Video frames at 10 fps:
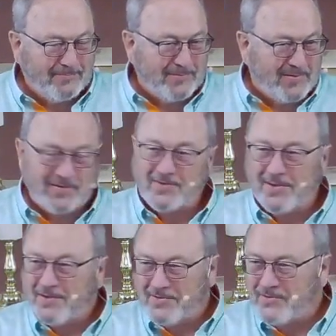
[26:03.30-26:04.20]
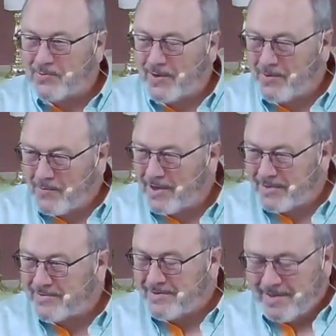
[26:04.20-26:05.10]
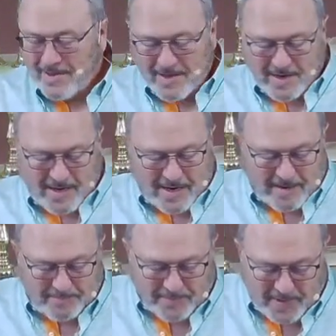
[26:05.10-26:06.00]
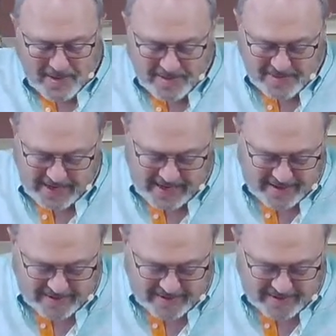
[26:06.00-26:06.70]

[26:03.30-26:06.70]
just the way it was. They